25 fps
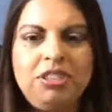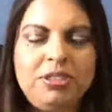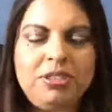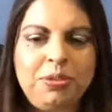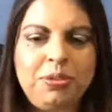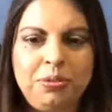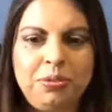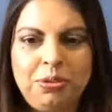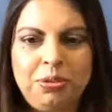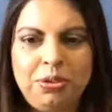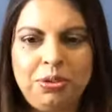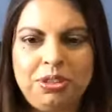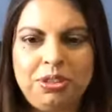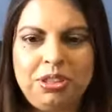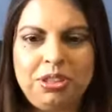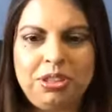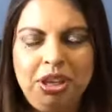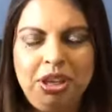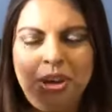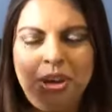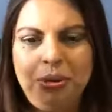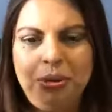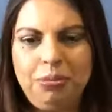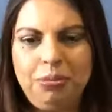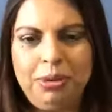course
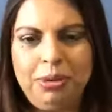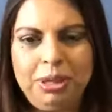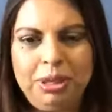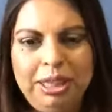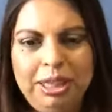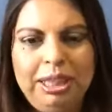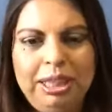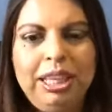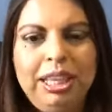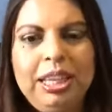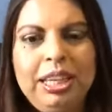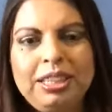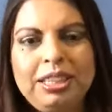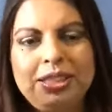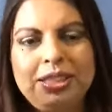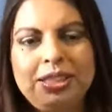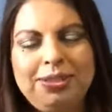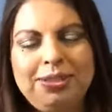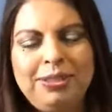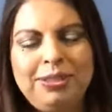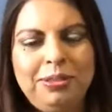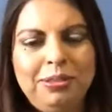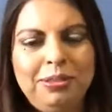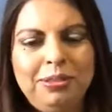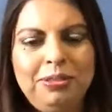with links
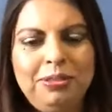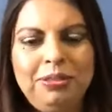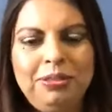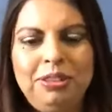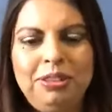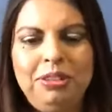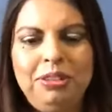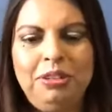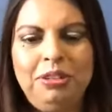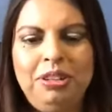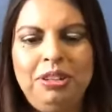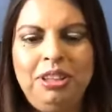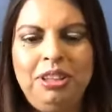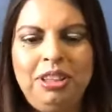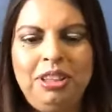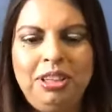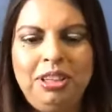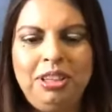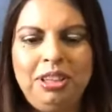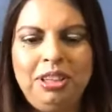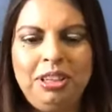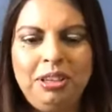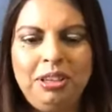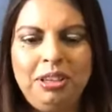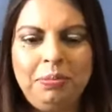to
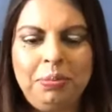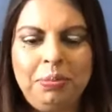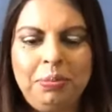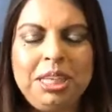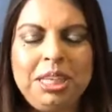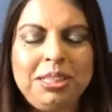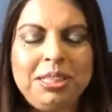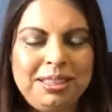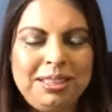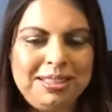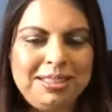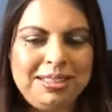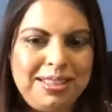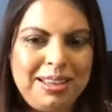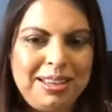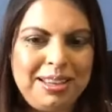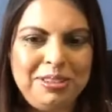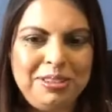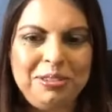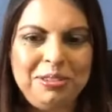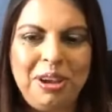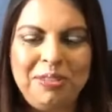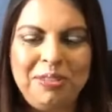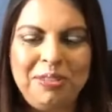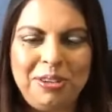the pieces that
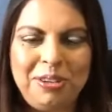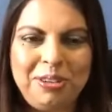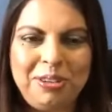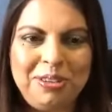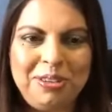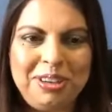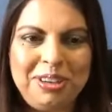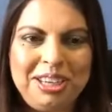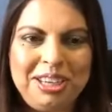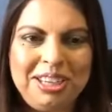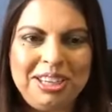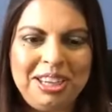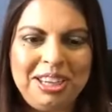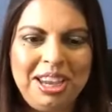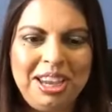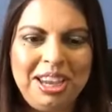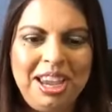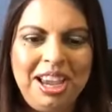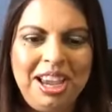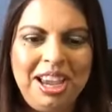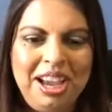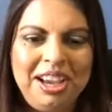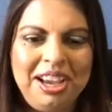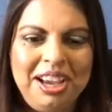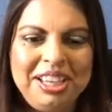you have already
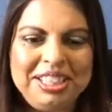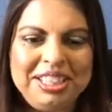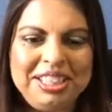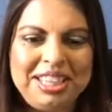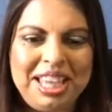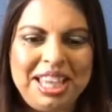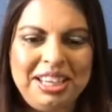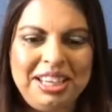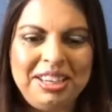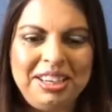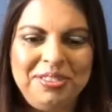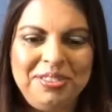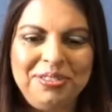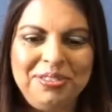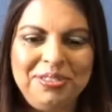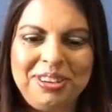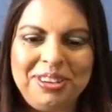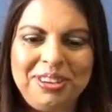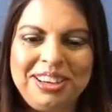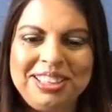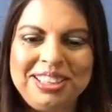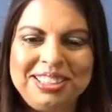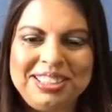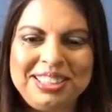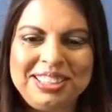cited for
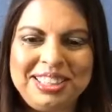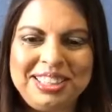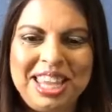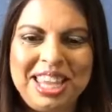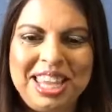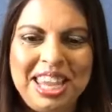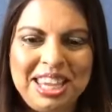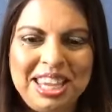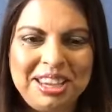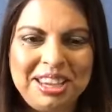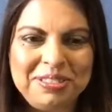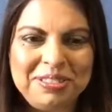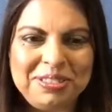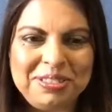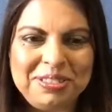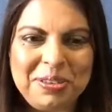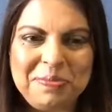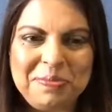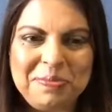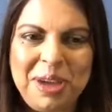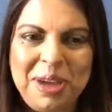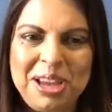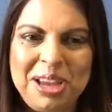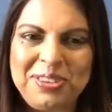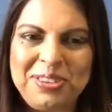us. Thank you so
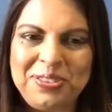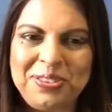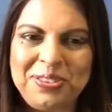much.